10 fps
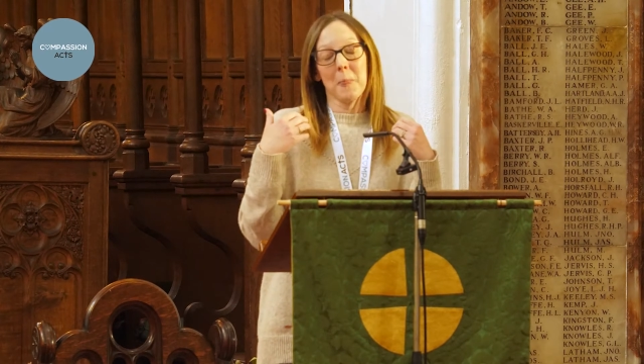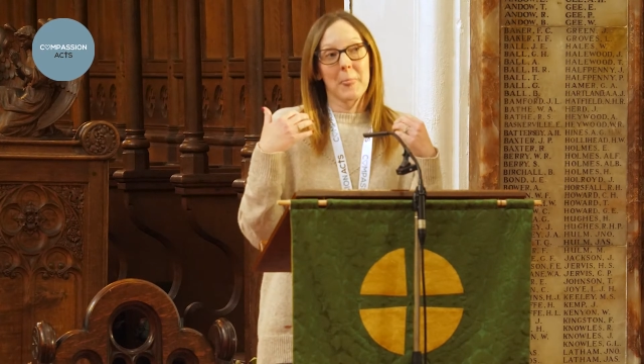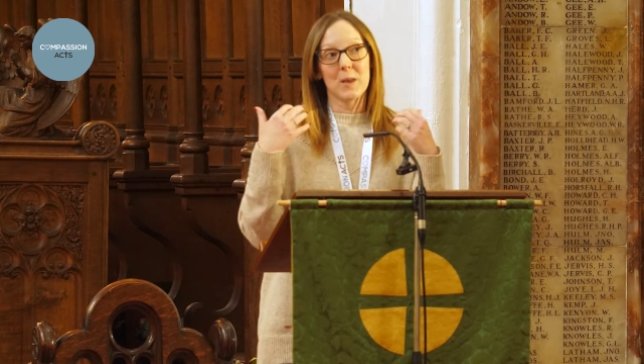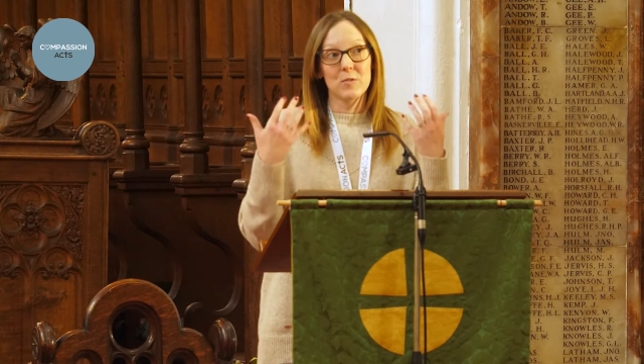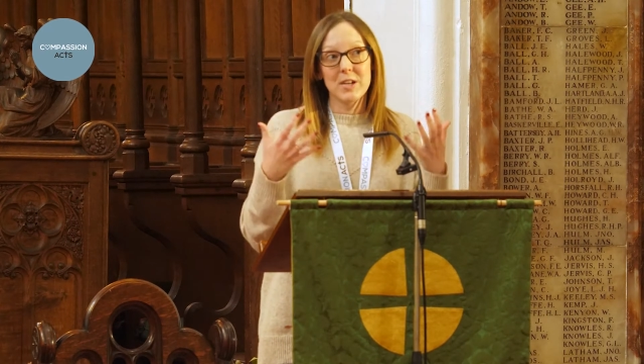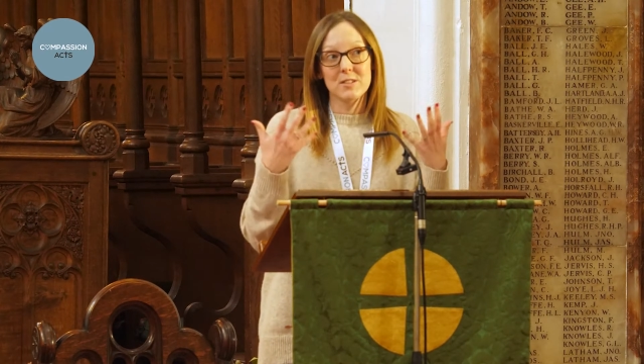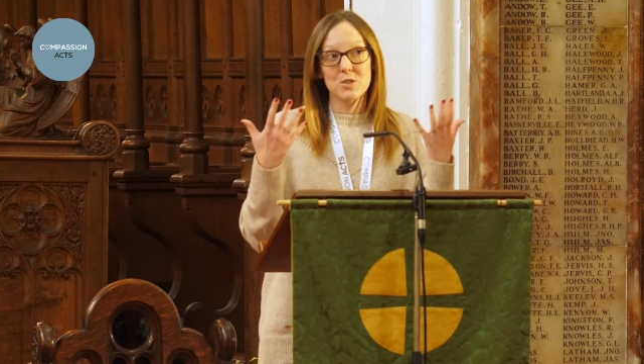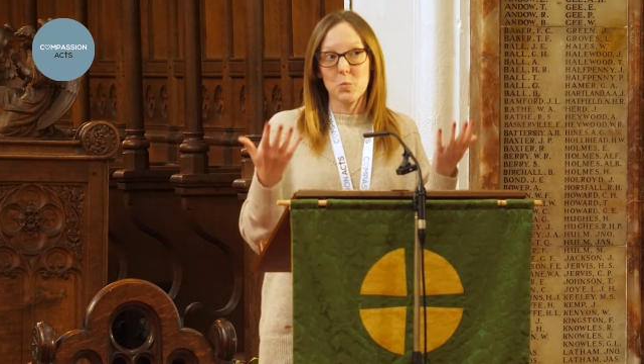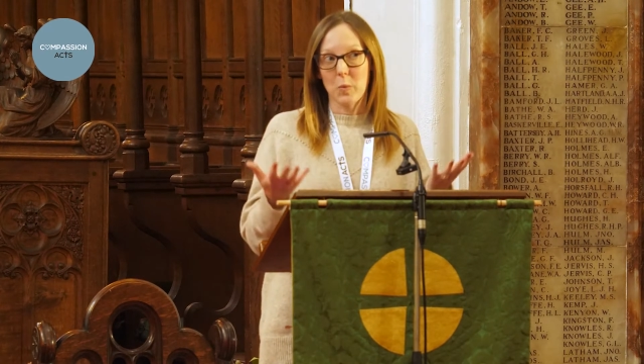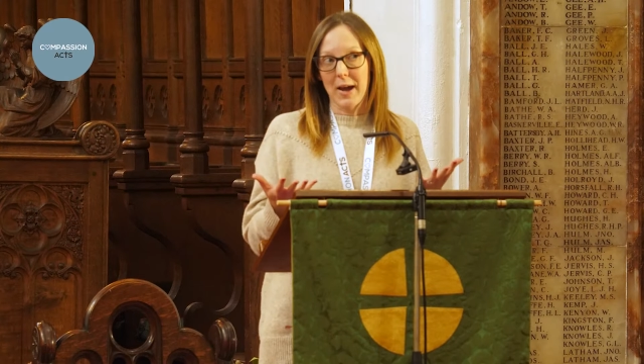
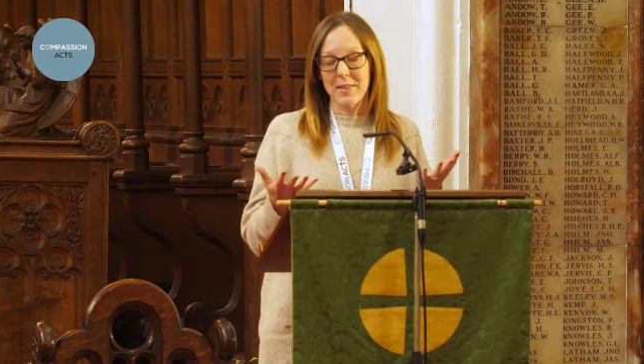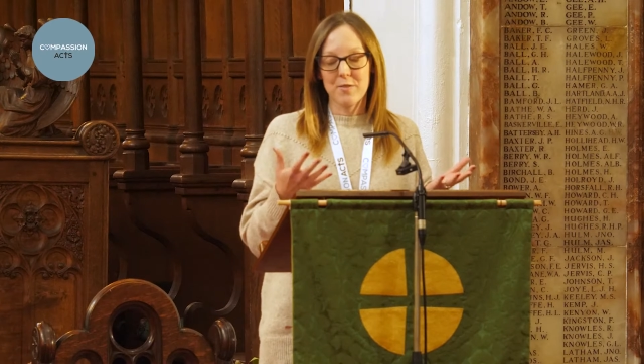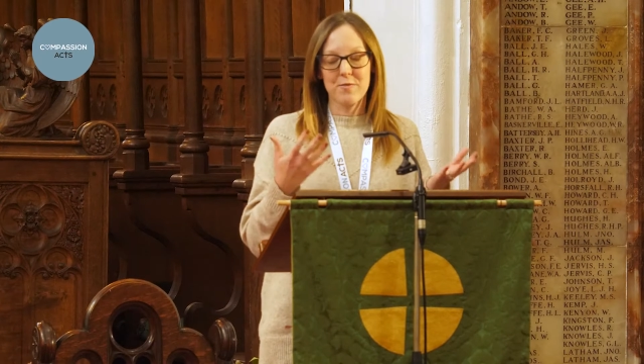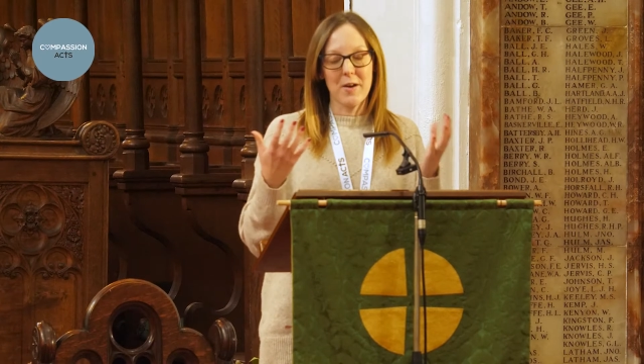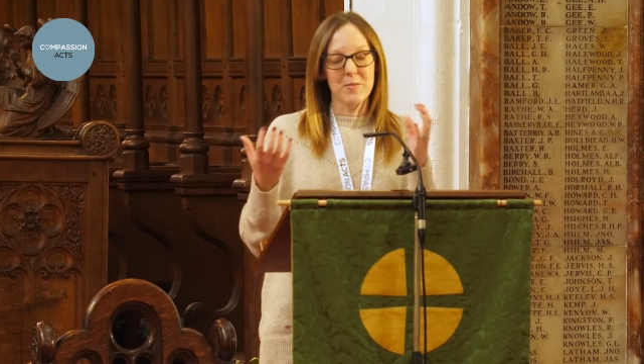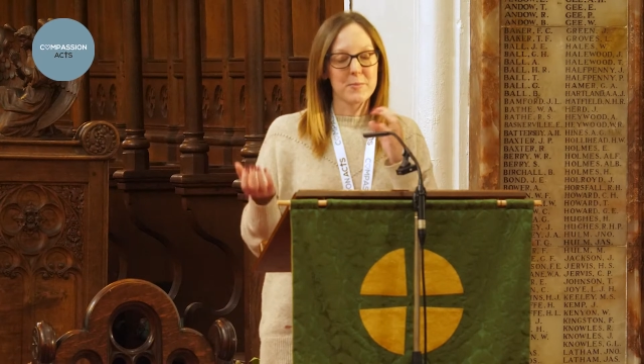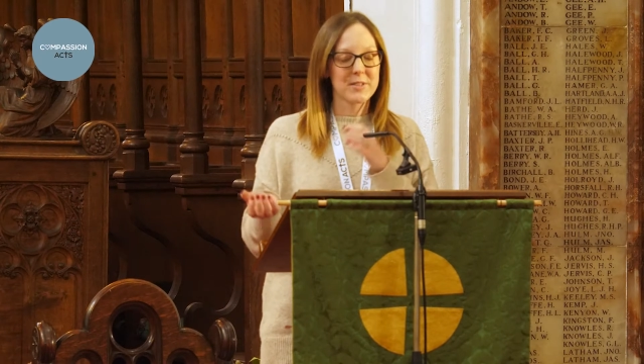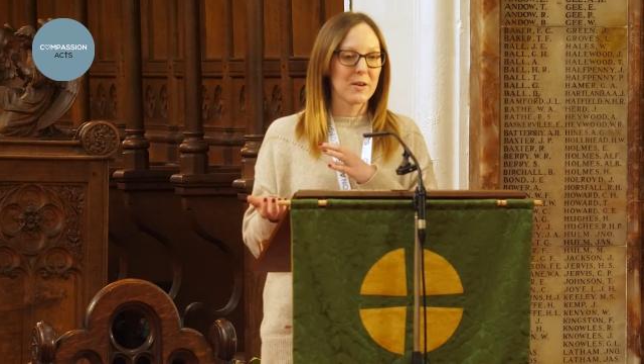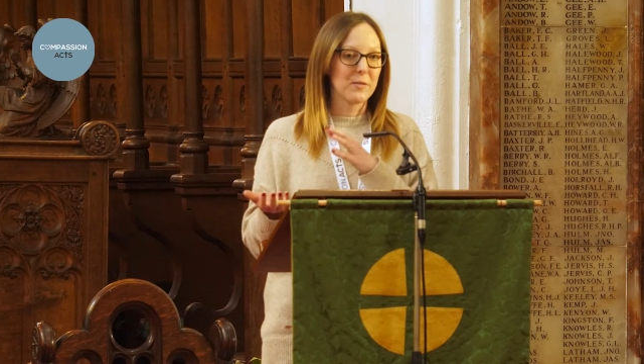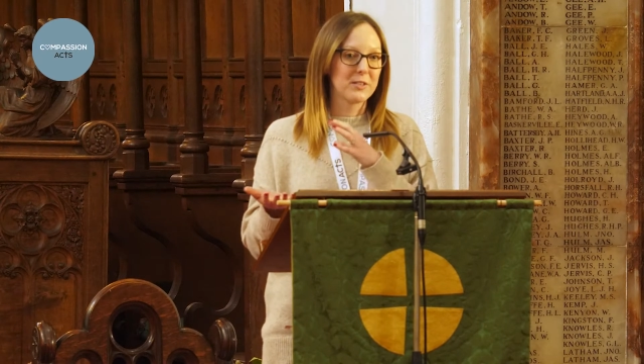reasons why they found
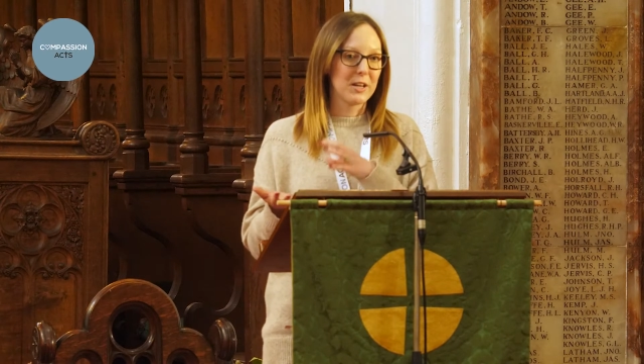themselves